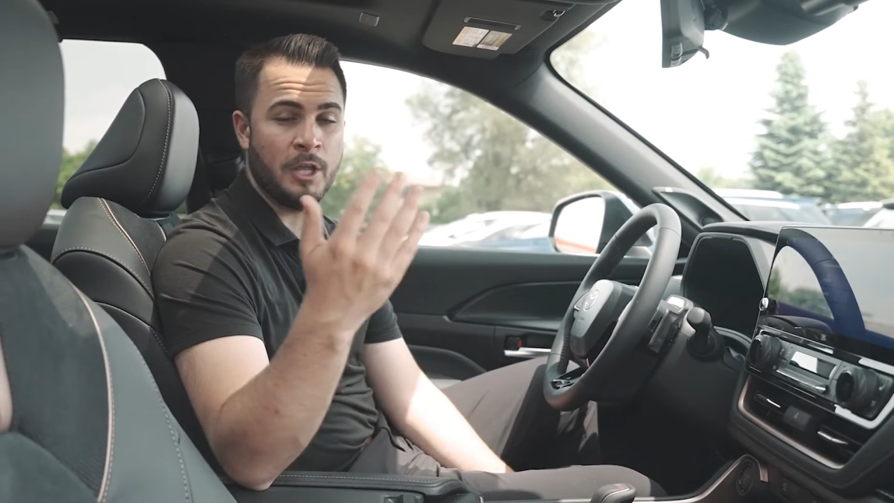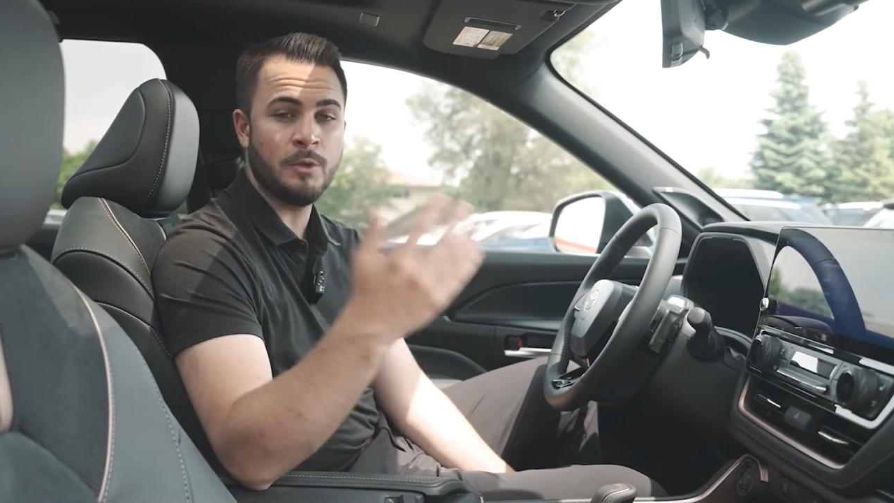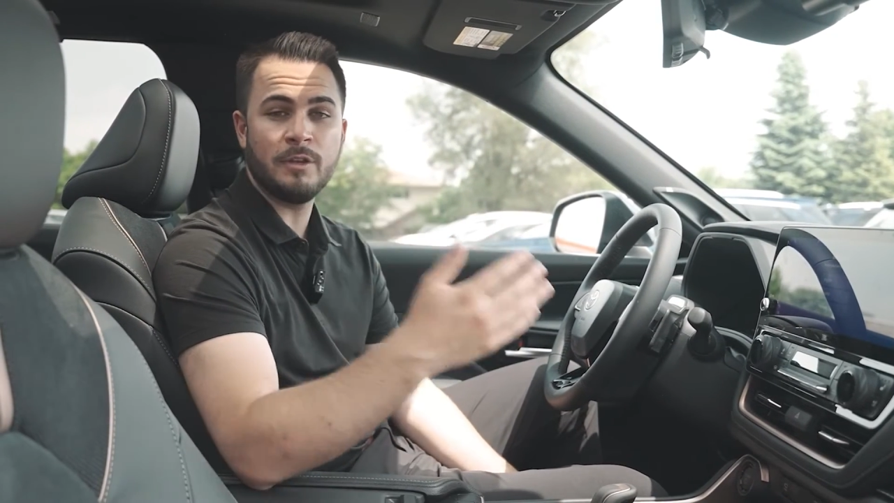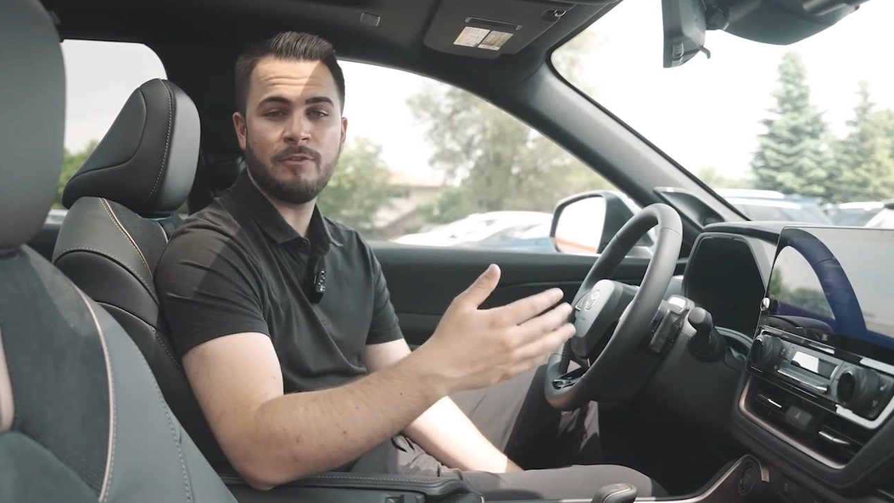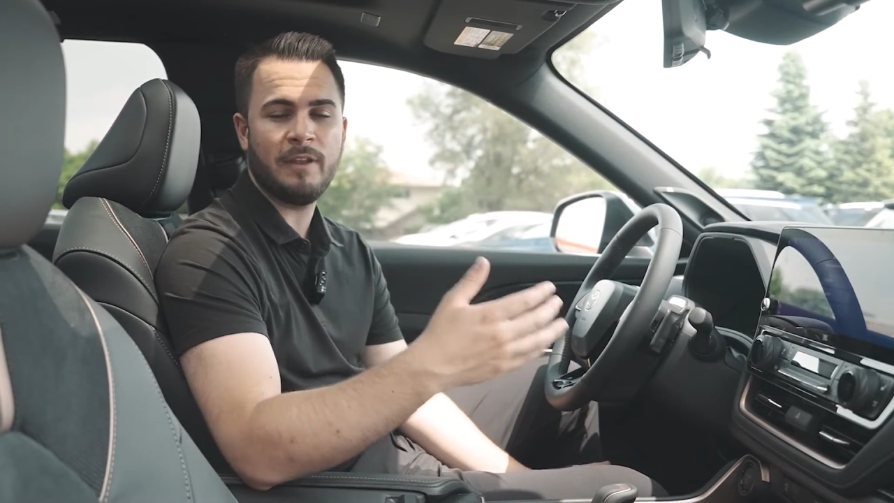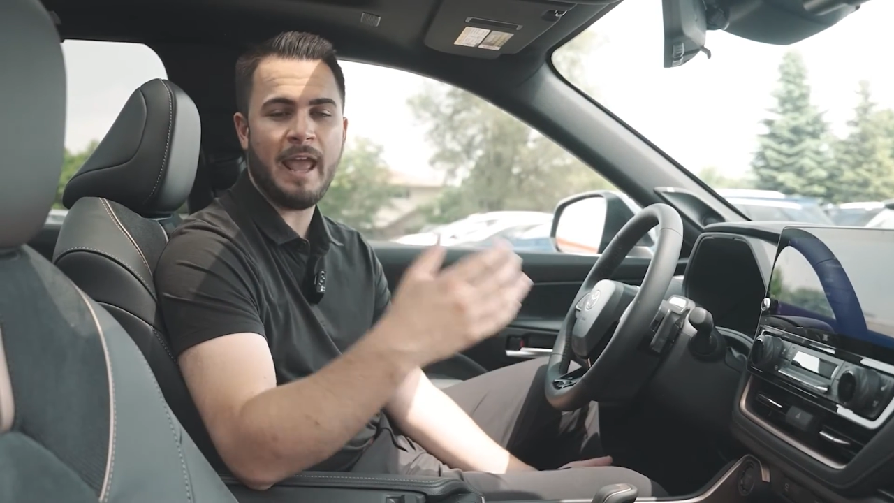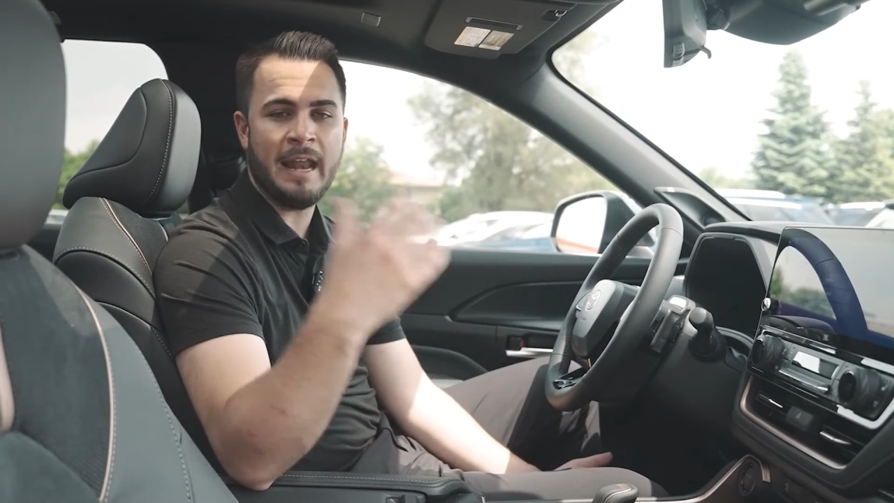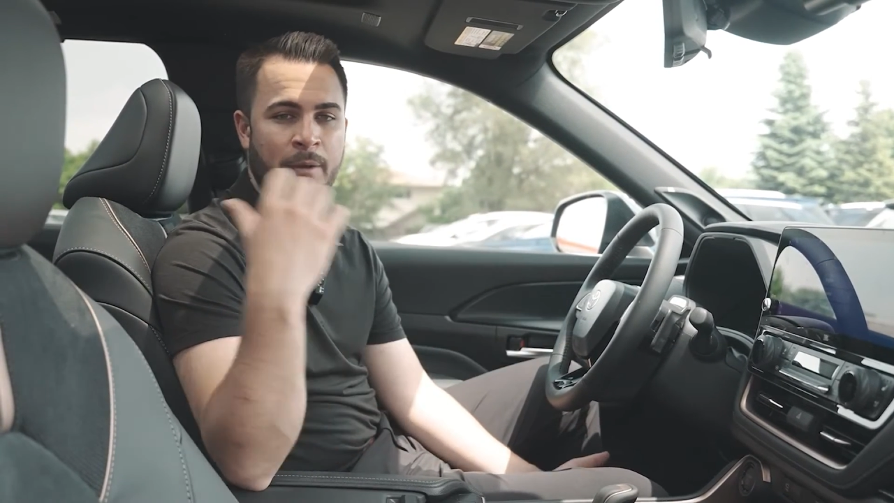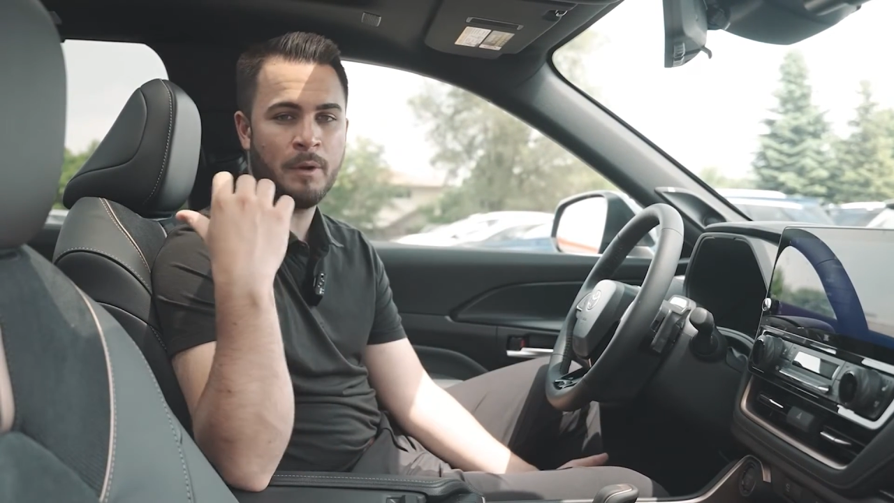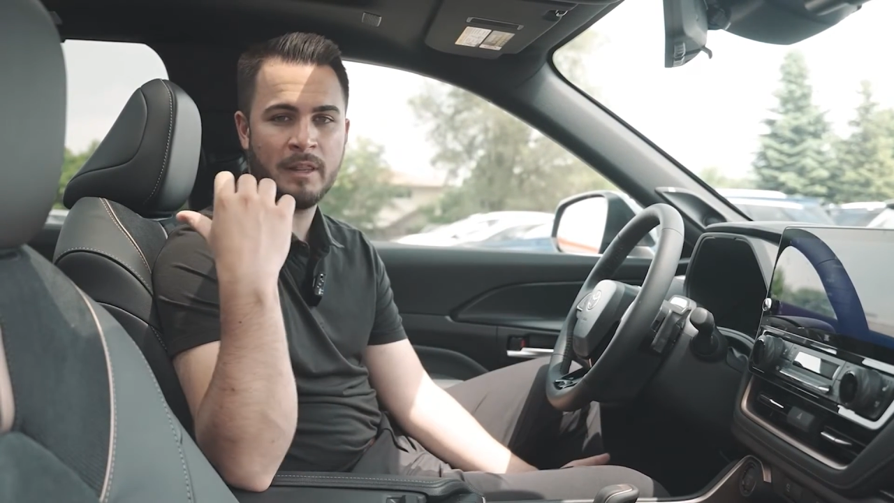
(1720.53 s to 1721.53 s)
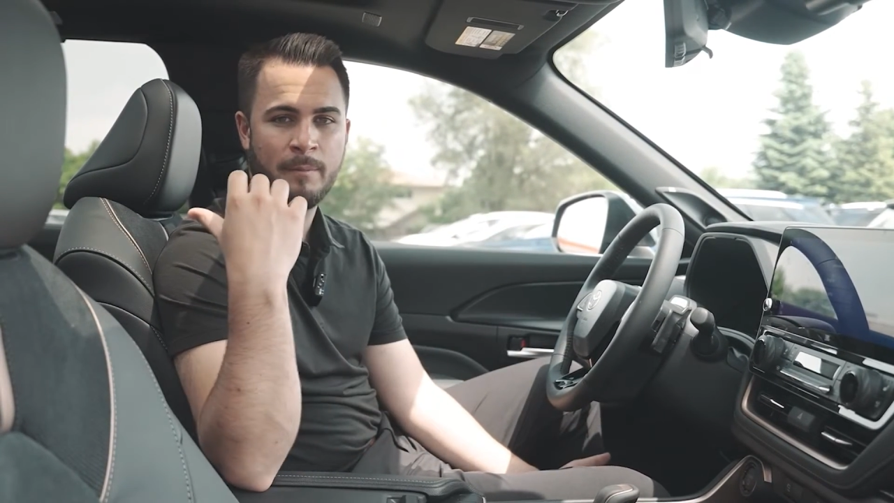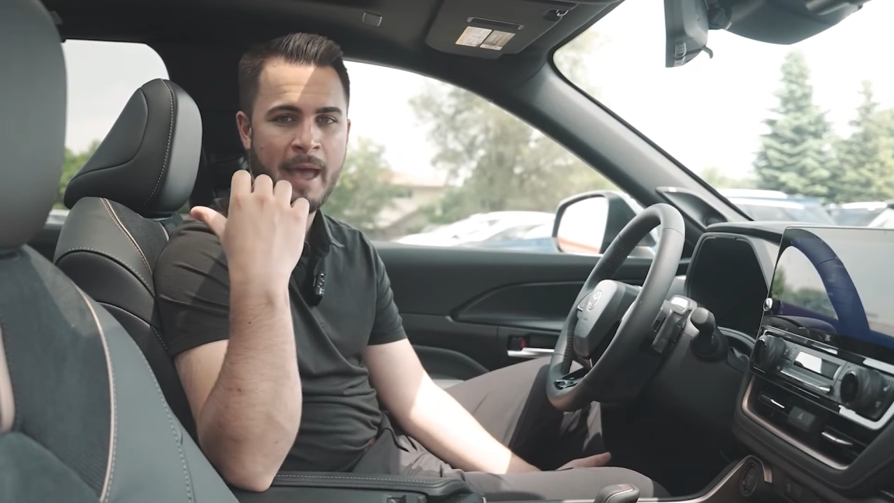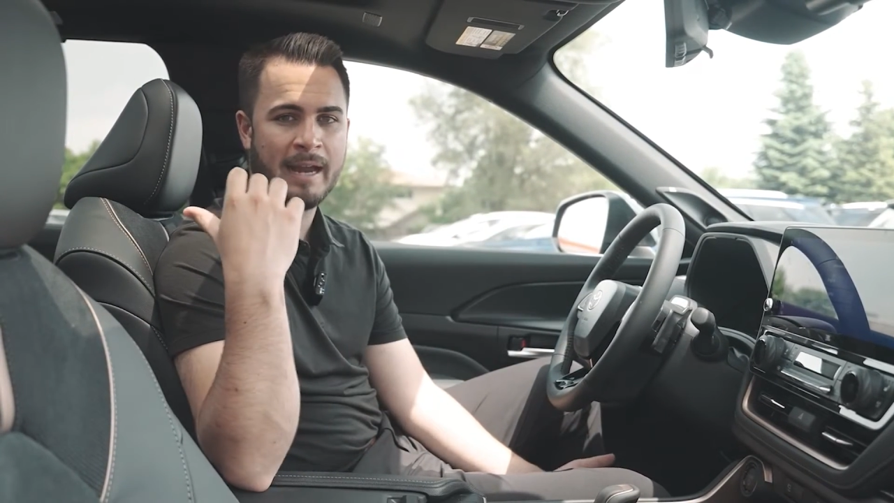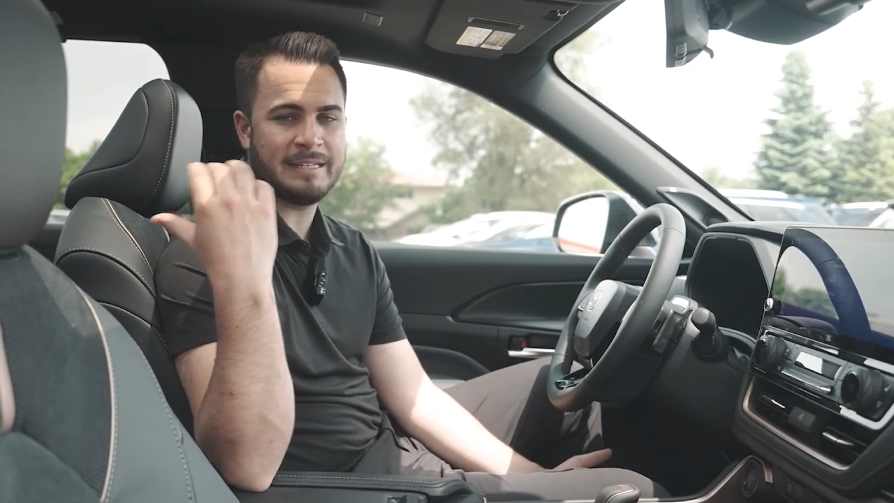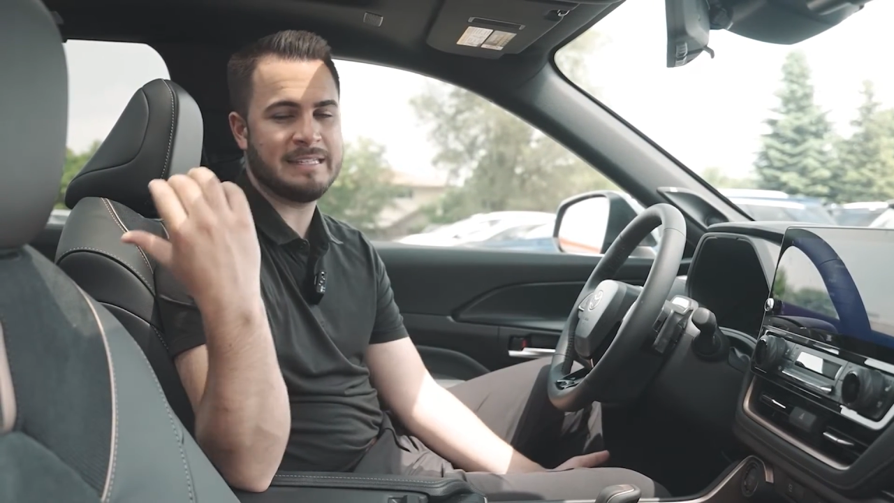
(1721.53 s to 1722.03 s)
you could fit anyone in the back